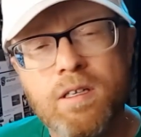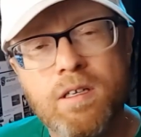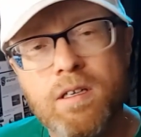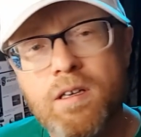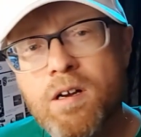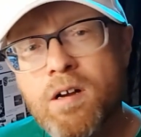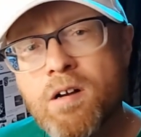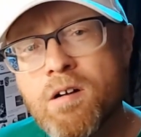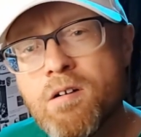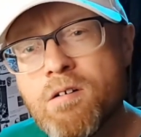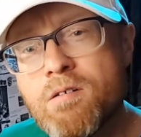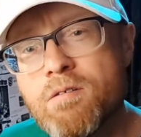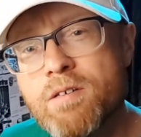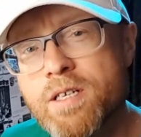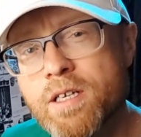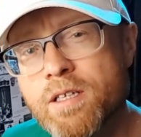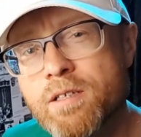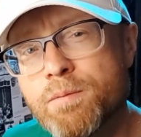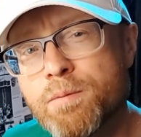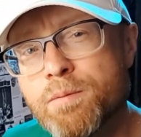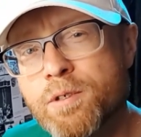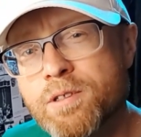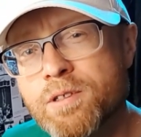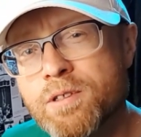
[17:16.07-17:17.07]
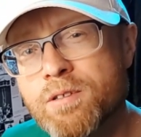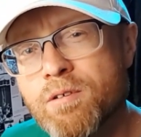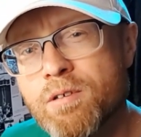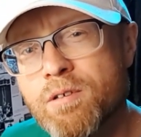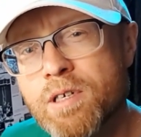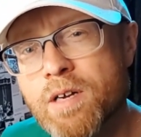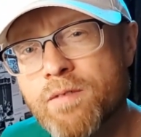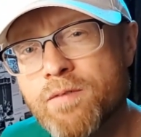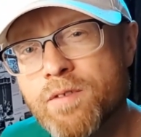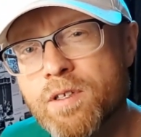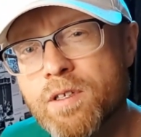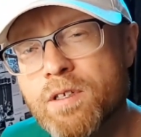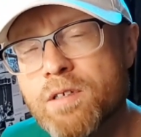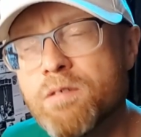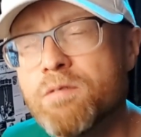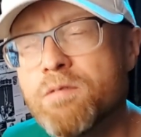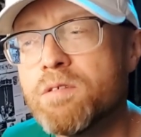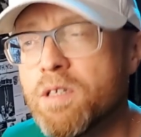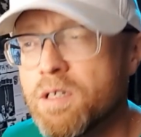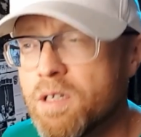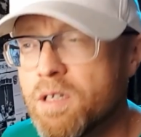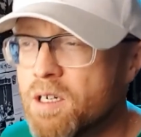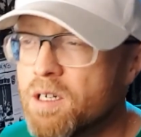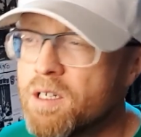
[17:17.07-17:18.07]
Oh, another person going off
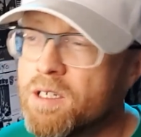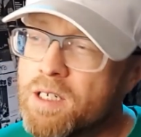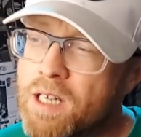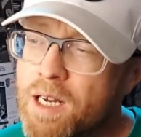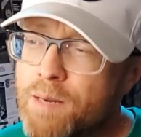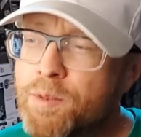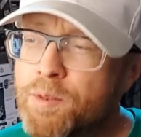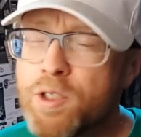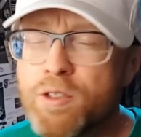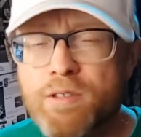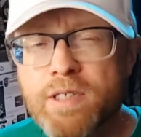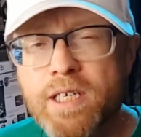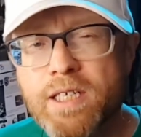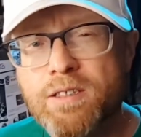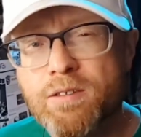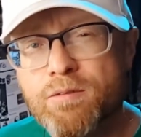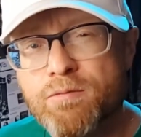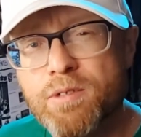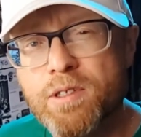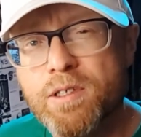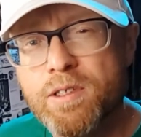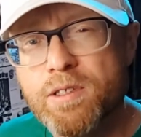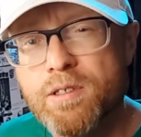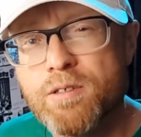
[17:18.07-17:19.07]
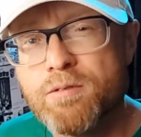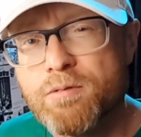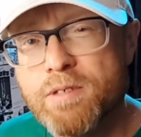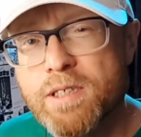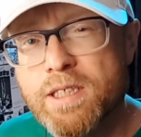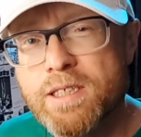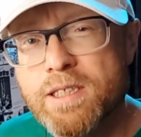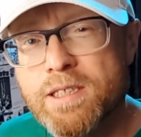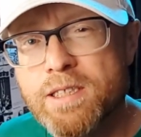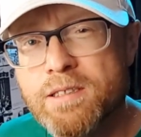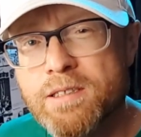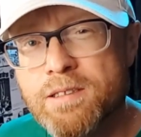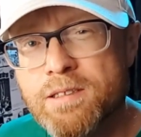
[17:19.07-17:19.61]
alone. I'm sure he has a really good reason.